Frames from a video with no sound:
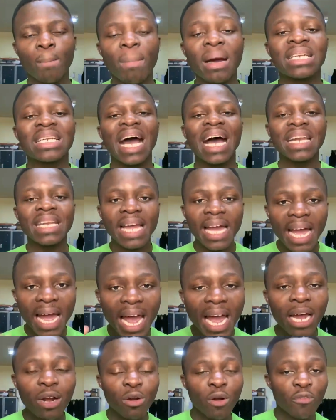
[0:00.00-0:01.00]
But at
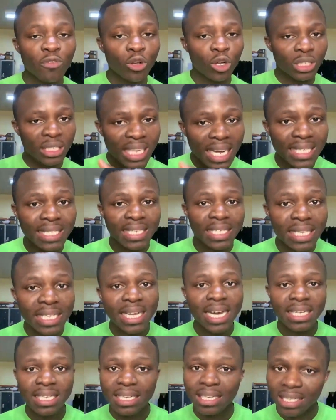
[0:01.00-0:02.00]
the end of your 30
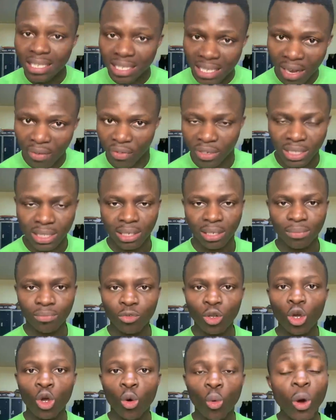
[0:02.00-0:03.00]
years in service,
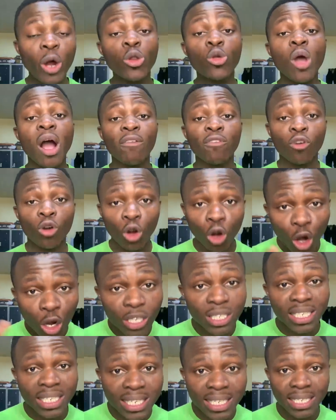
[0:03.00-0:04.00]
when you have
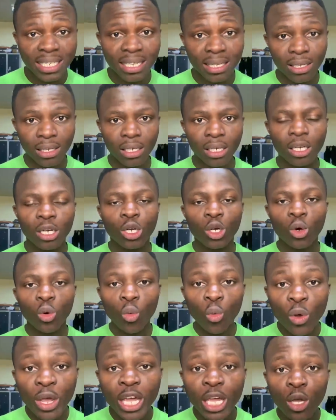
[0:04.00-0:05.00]
clocked 60,
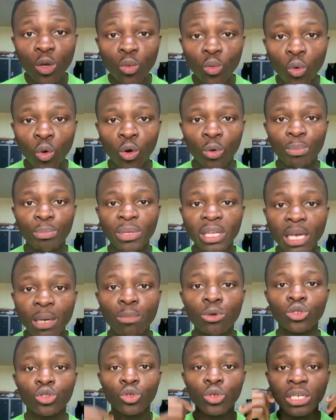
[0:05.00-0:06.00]
we will be
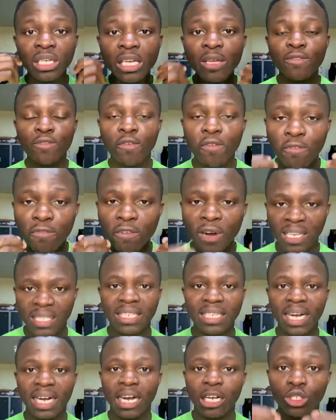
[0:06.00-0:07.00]
able to give you
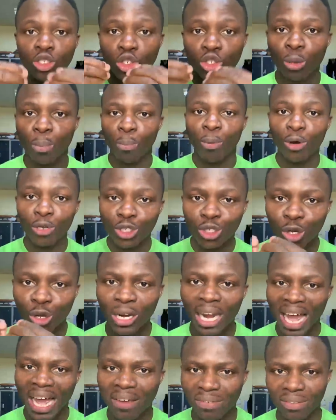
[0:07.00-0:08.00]
funds that can support your
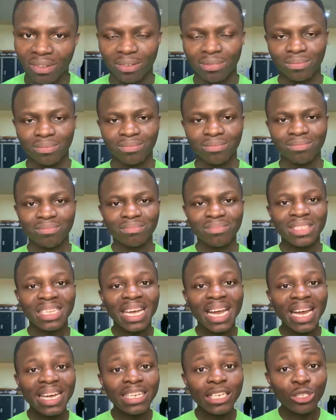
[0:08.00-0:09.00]
life.
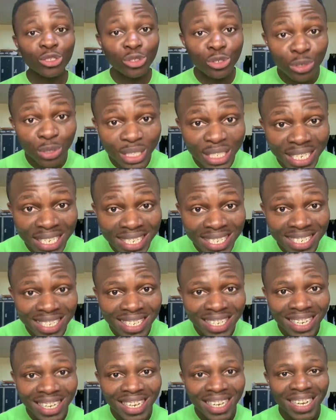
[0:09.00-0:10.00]
And the truth is,
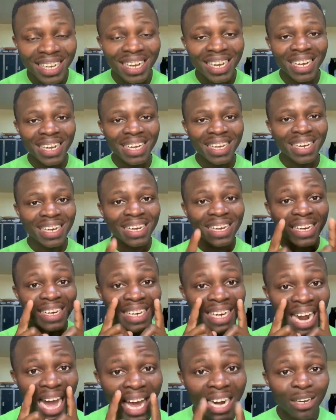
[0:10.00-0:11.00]

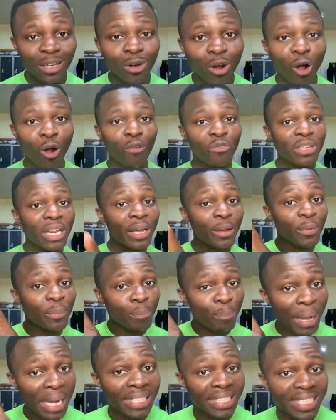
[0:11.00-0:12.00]
none of
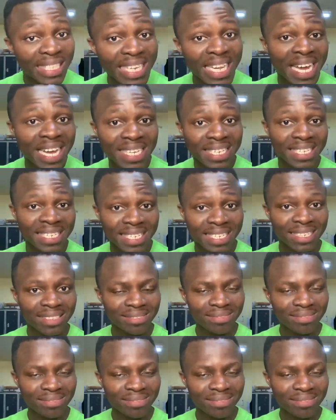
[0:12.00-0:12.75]
the pensioners